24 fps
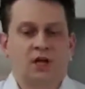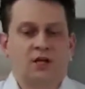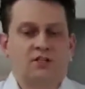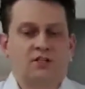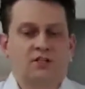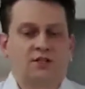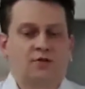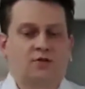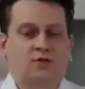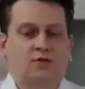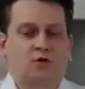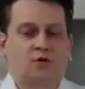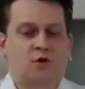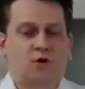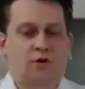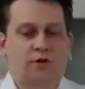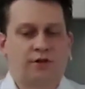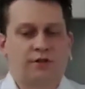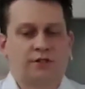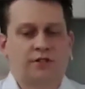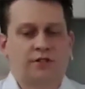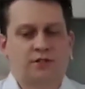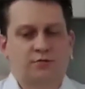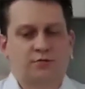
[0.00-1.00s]
So all
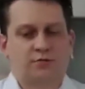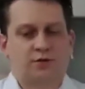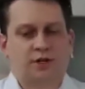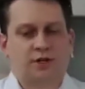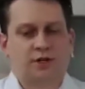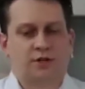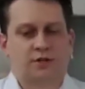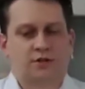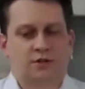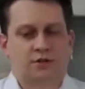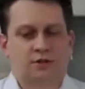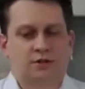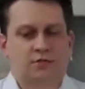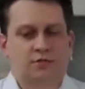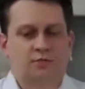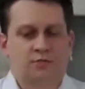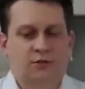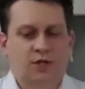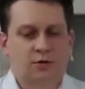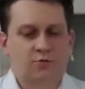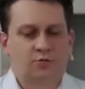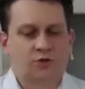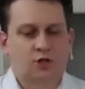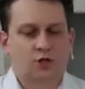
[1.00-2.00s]
this depends on
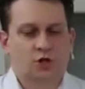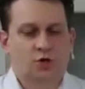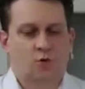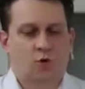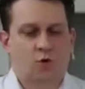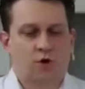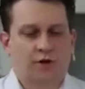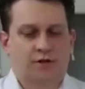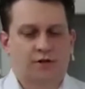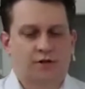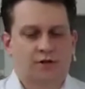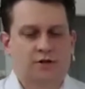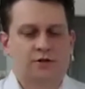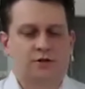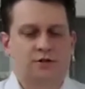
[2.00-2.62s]
image quality.